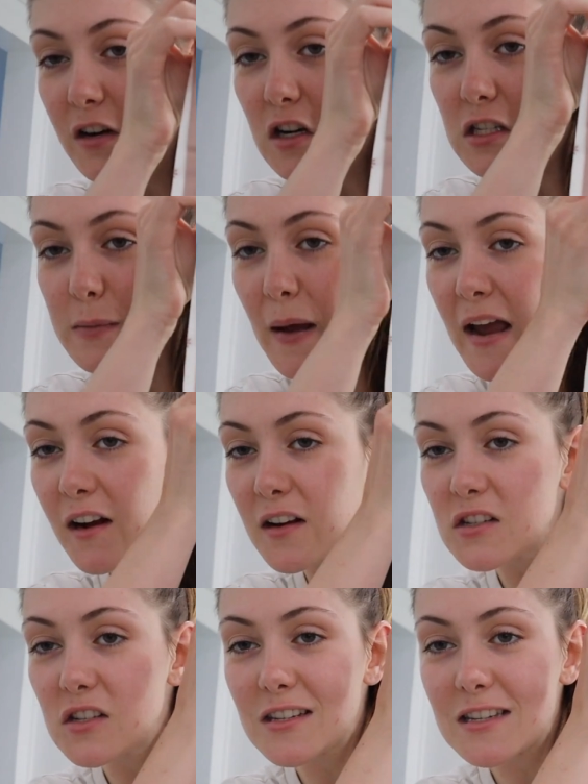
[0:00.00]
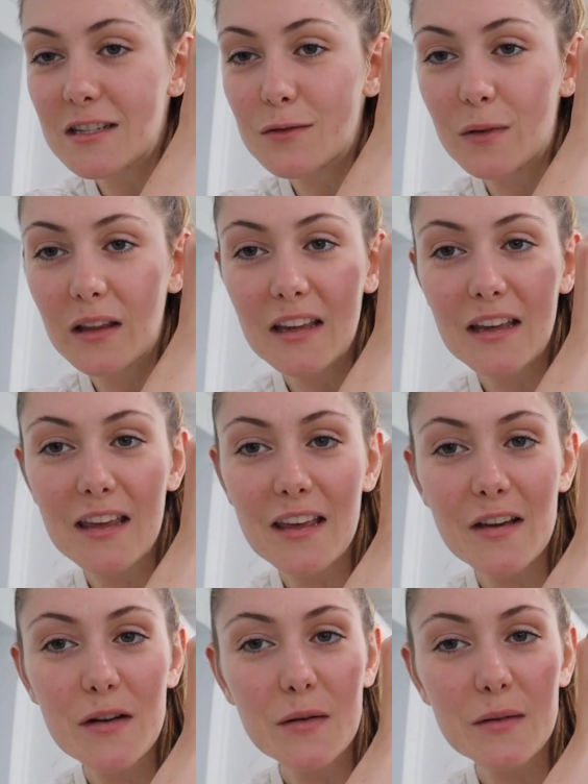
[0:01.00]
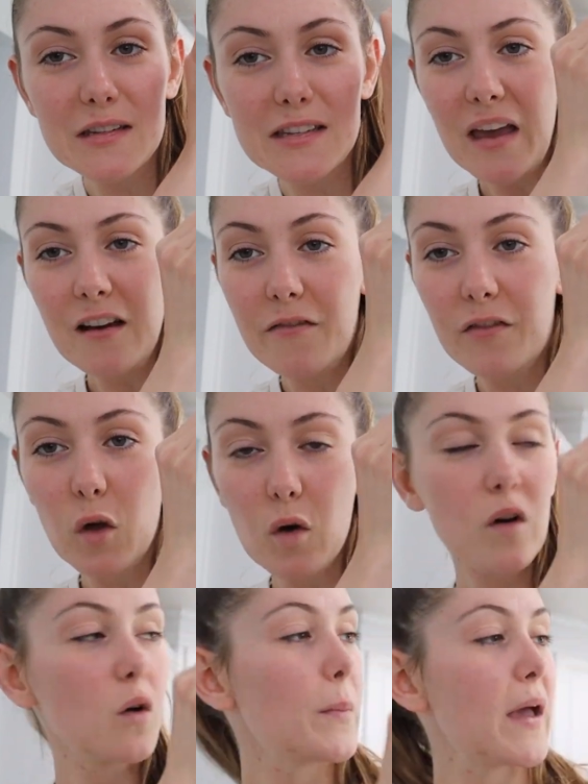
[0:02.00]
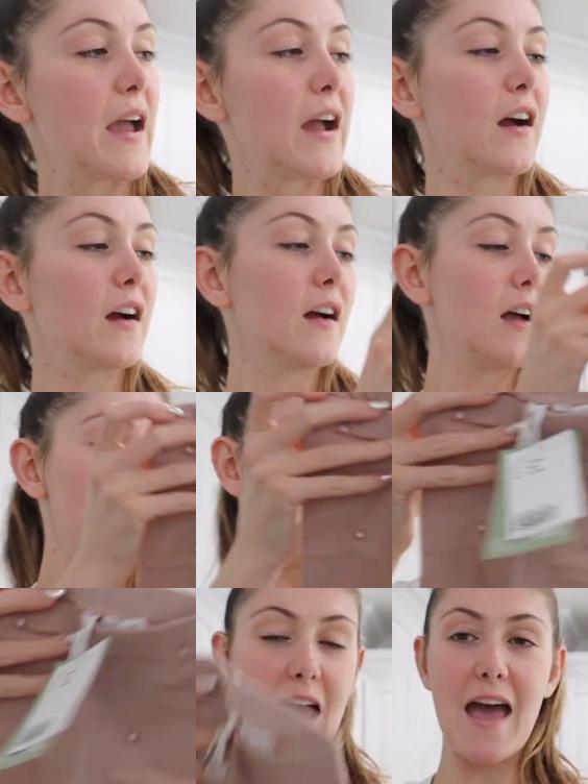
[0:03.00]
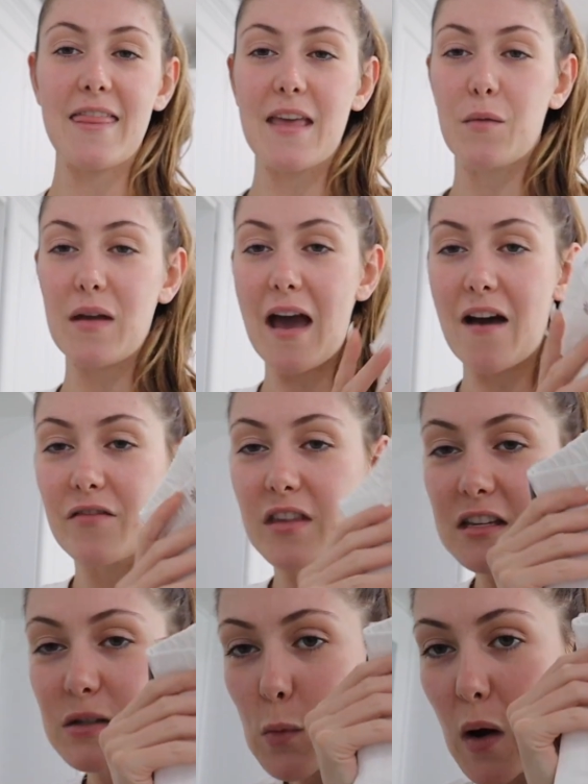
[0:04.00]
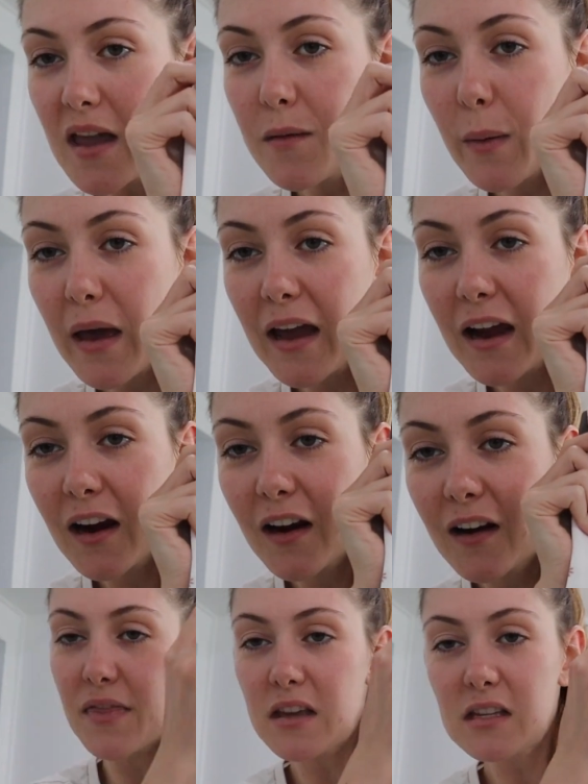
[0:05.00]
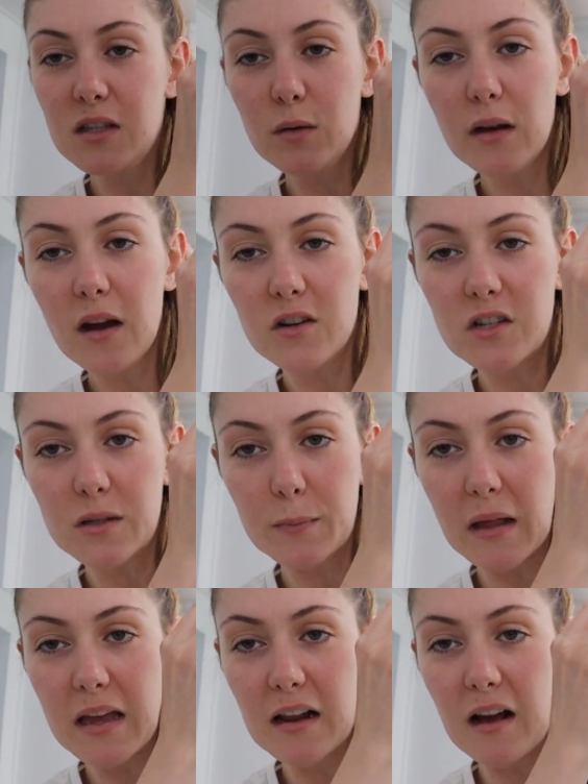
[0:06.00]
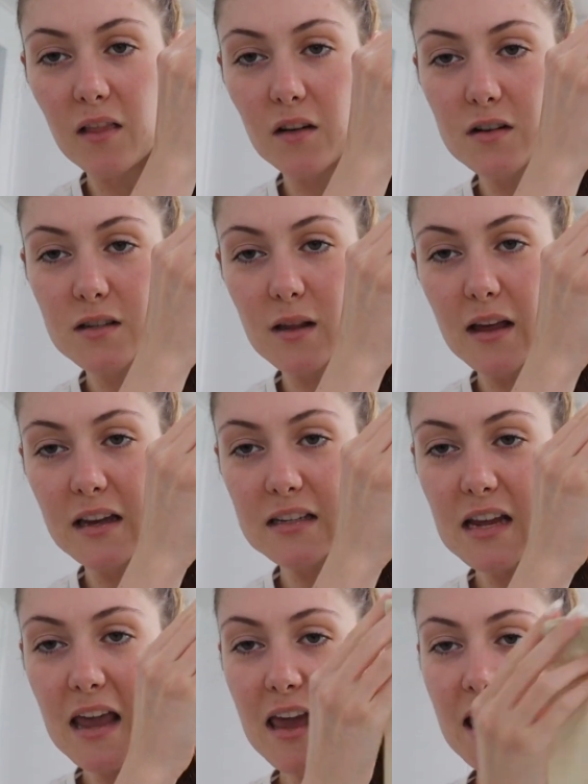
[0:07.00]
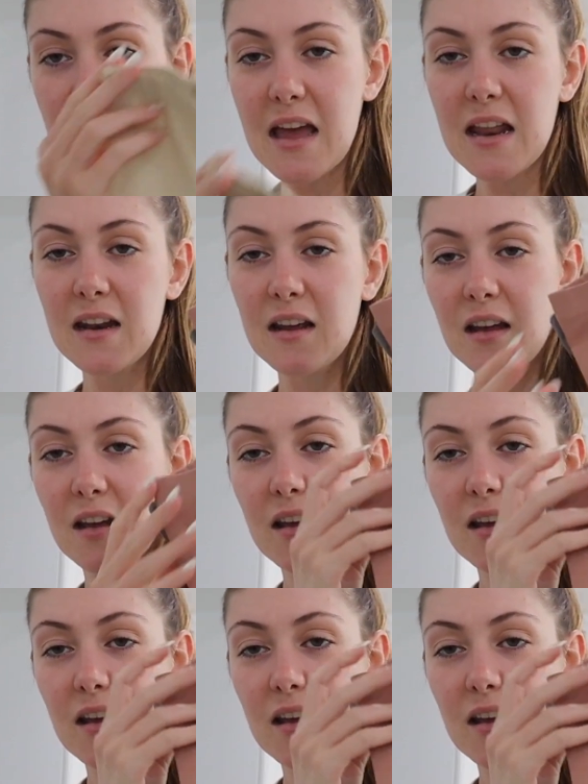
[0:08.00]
First pair is just this really cute pink floral pair and then we have this white pair and these three are just plain colors so like a tan